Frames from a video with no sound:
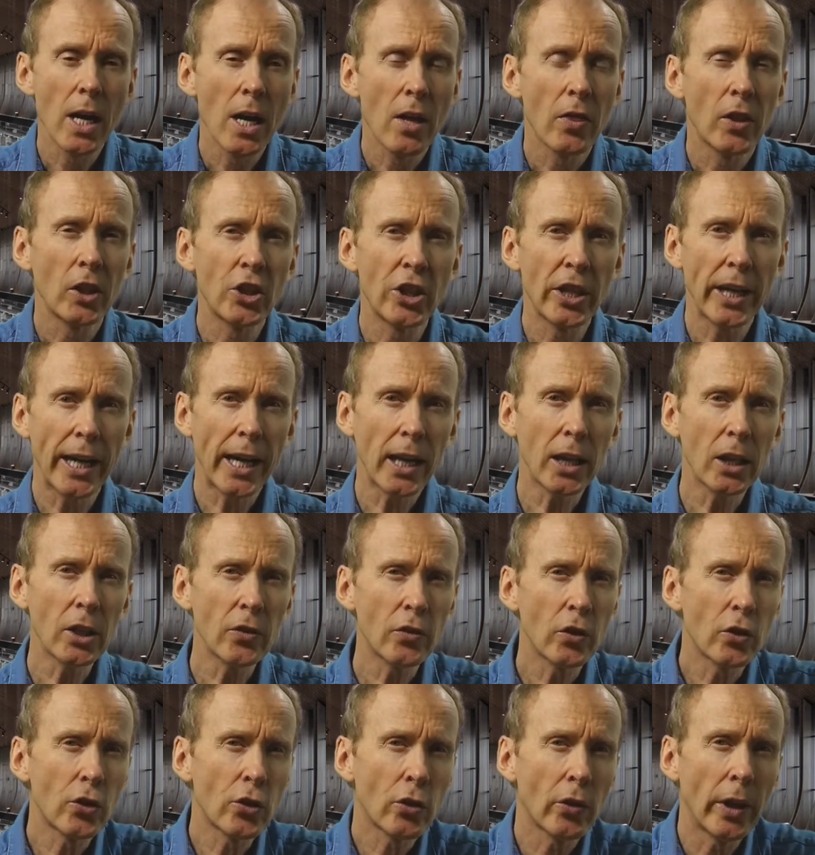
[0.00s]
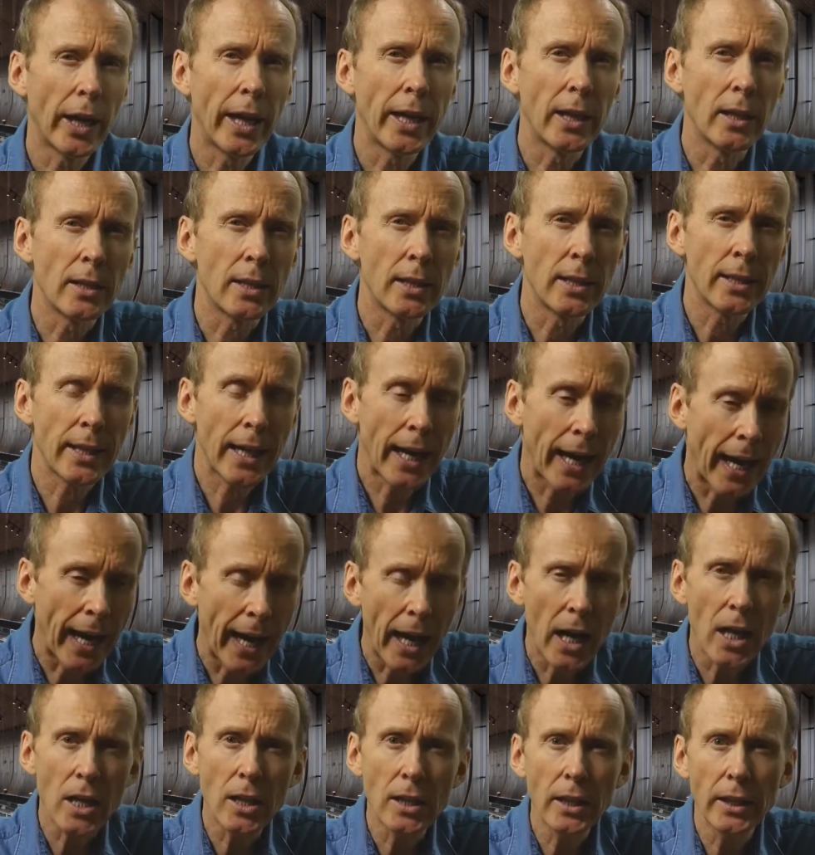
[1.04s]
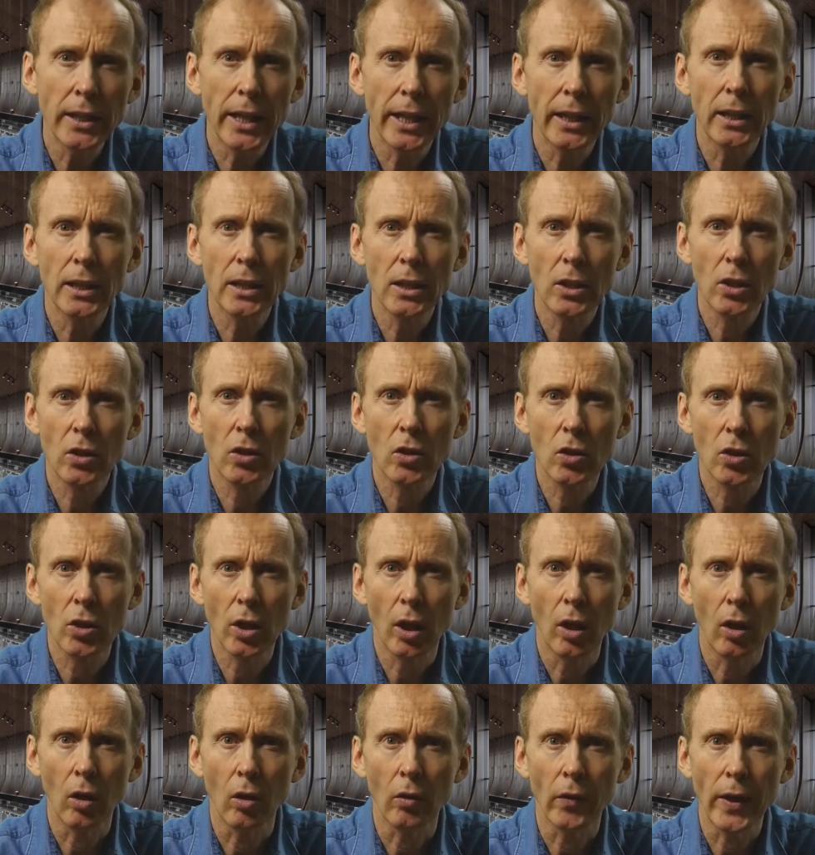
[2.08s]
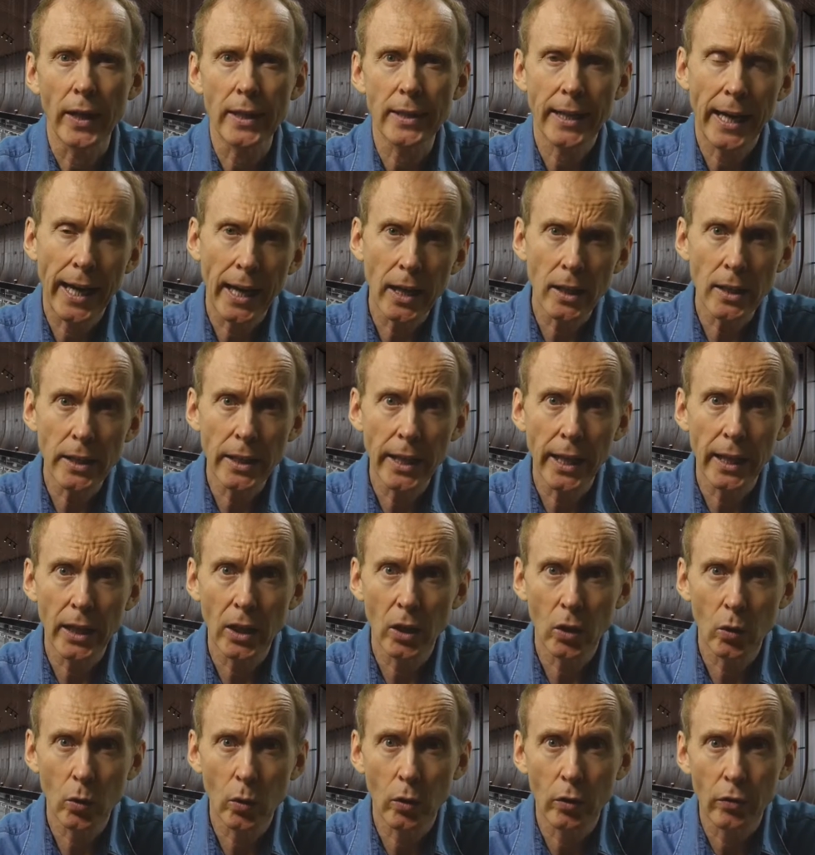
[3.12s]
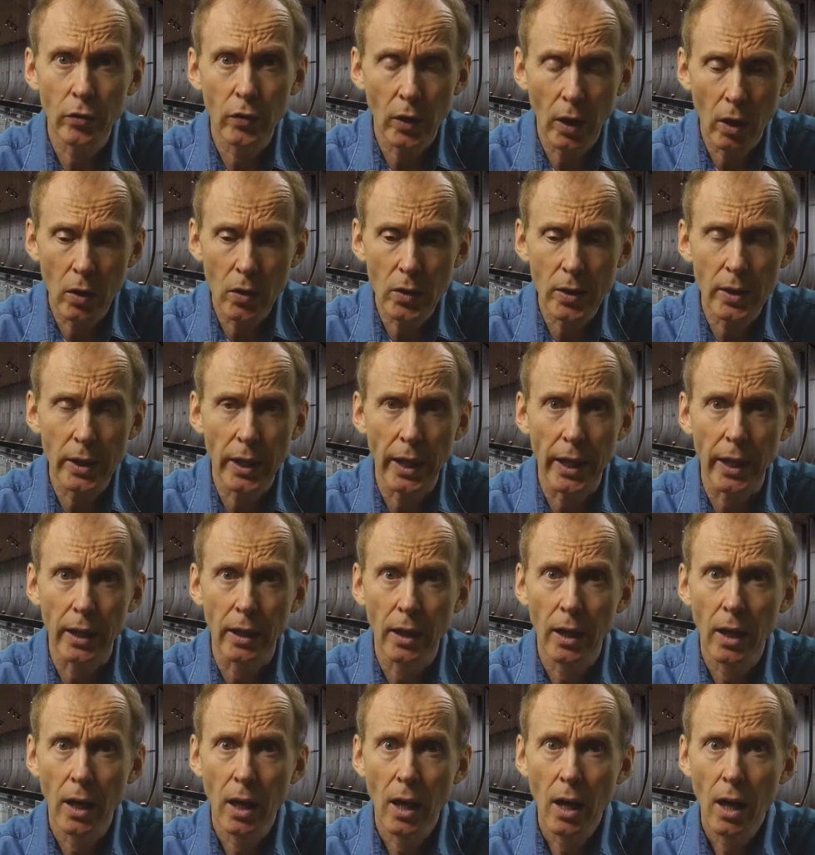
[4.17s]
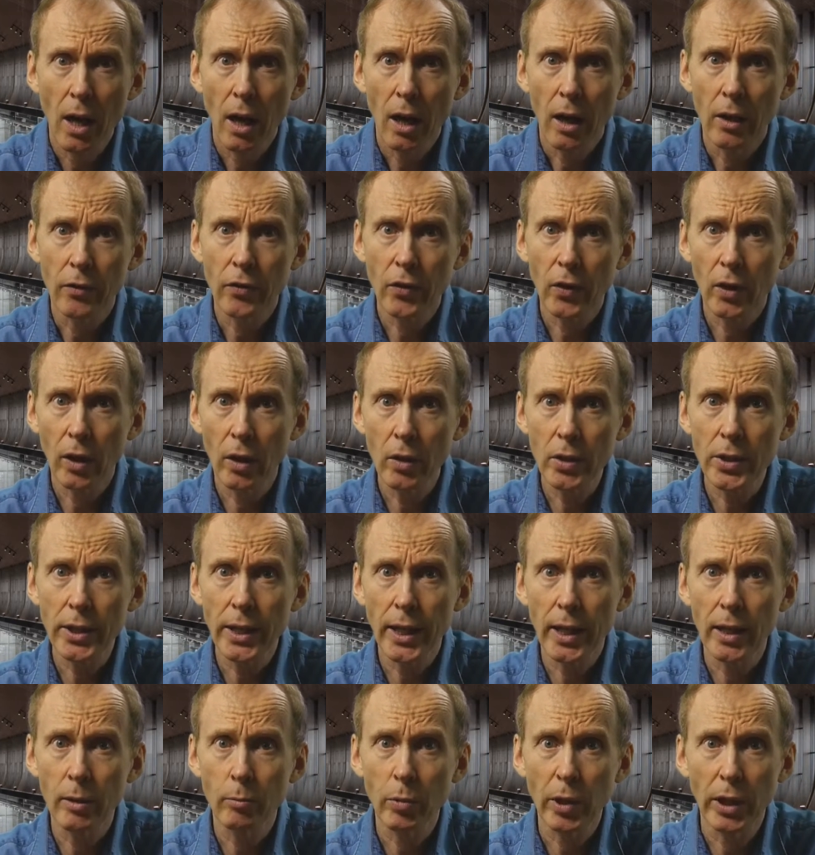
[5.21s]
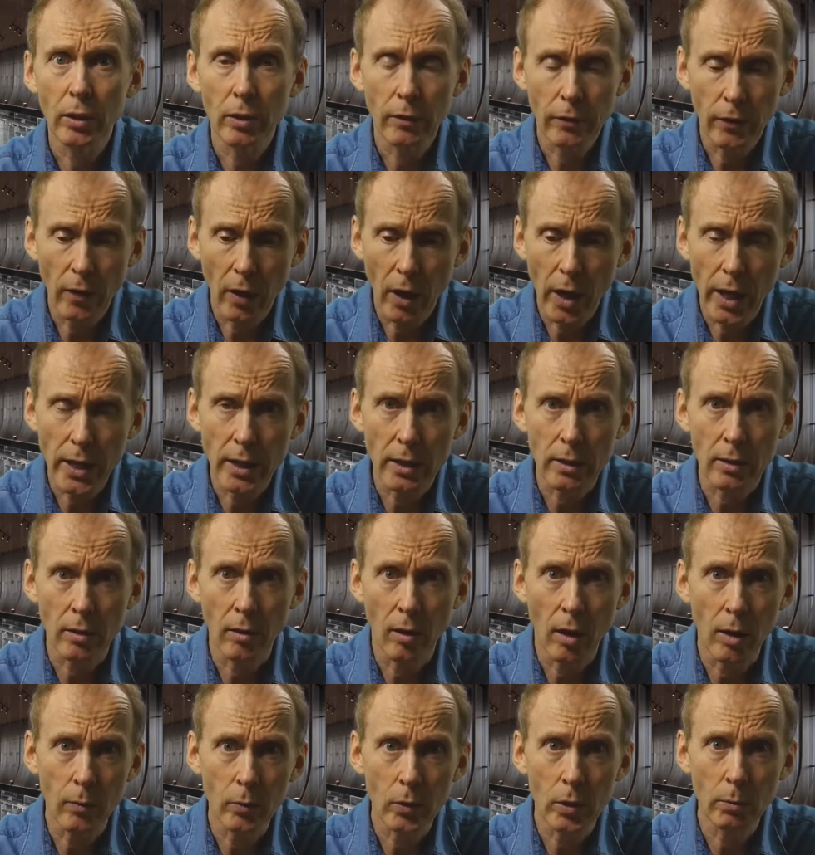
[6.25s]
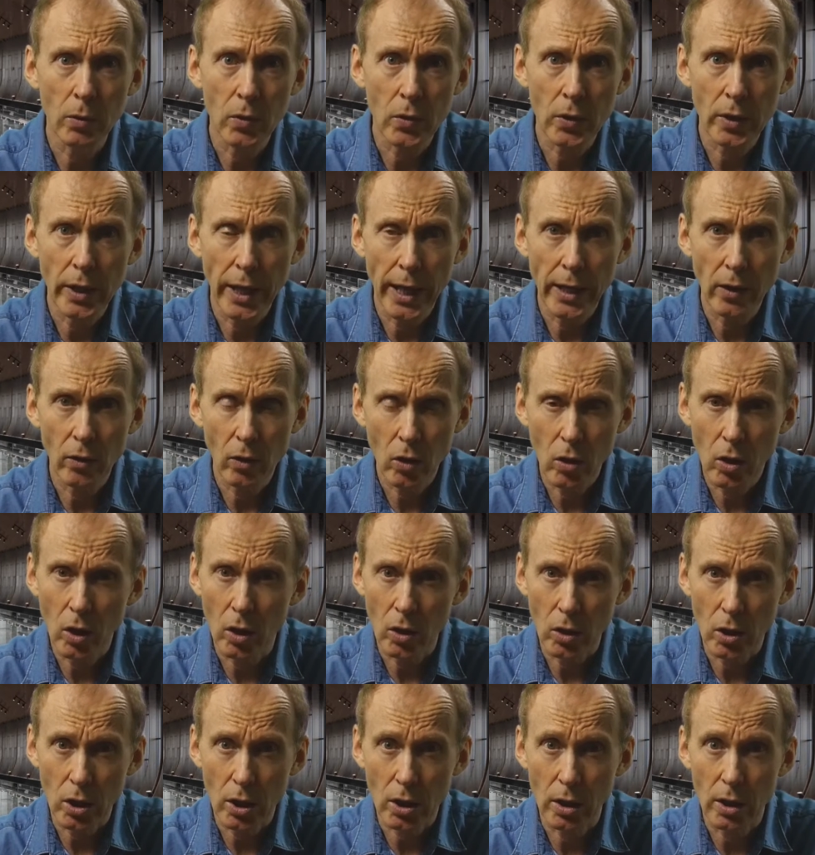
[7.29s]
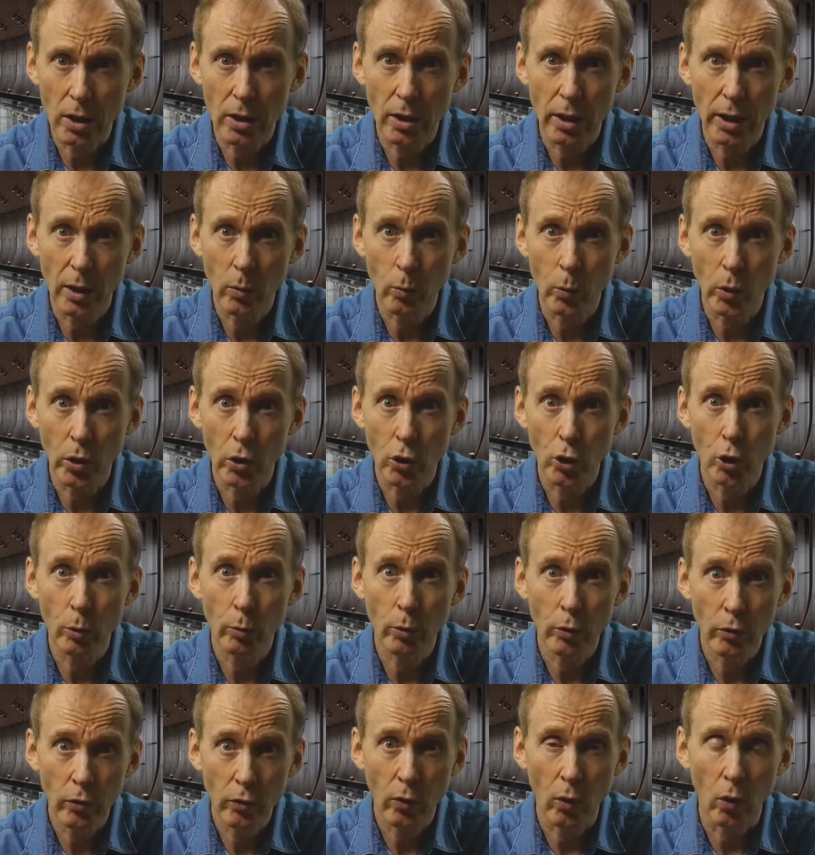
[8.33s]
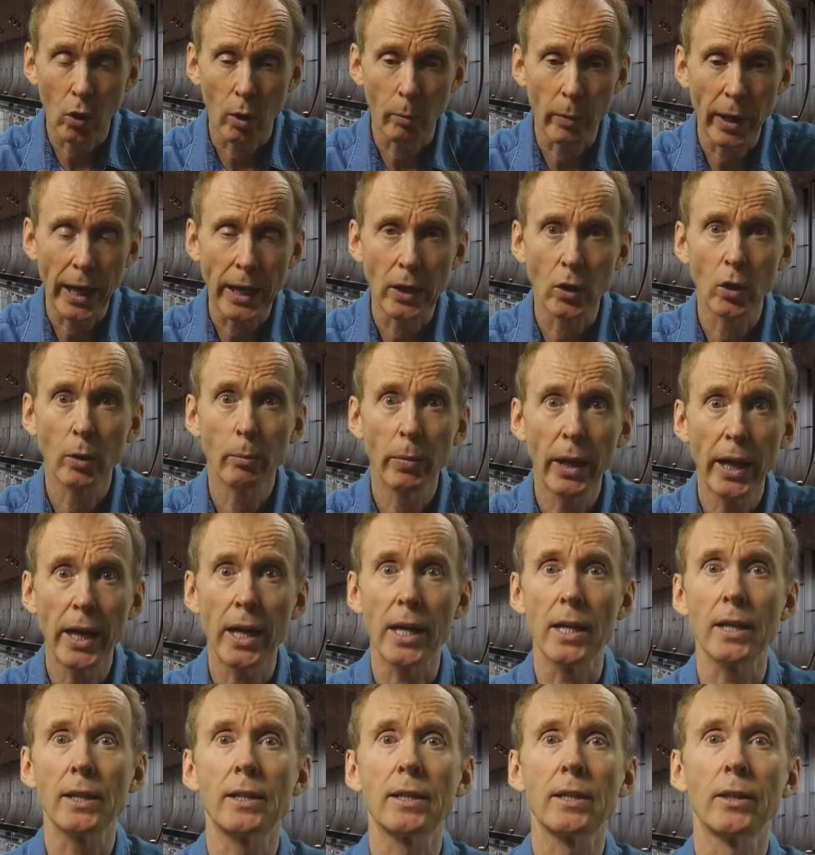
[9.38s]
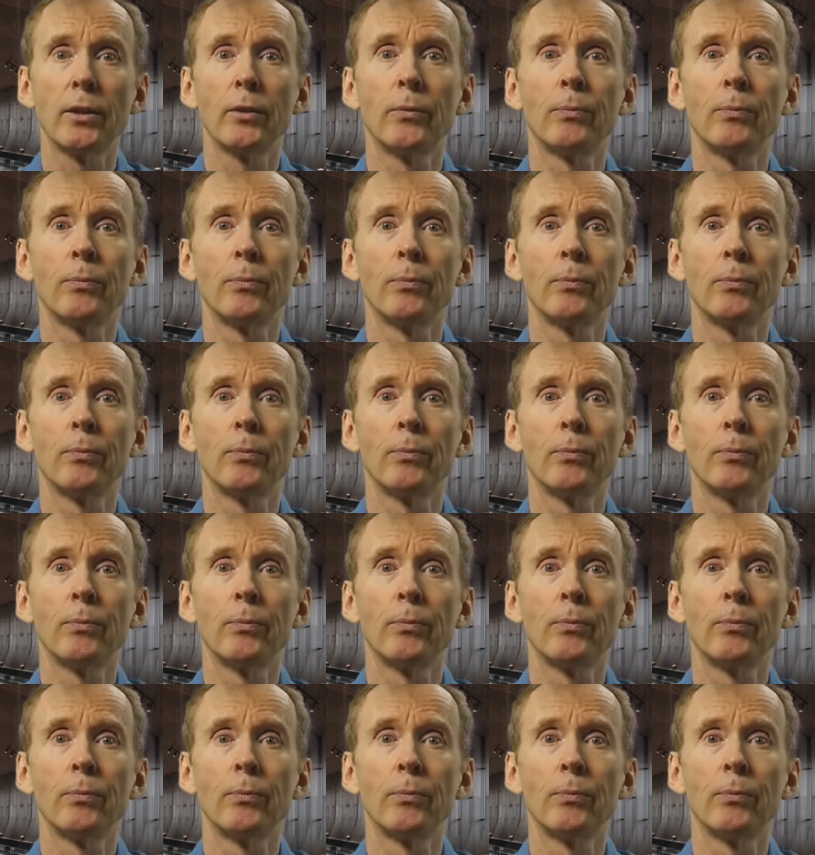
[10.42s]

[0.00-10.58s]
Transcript: The challenge for traders is how to get into the zone, that is, how to get into a flow state being defined as an optimum state of consciousness in which you perform at your best.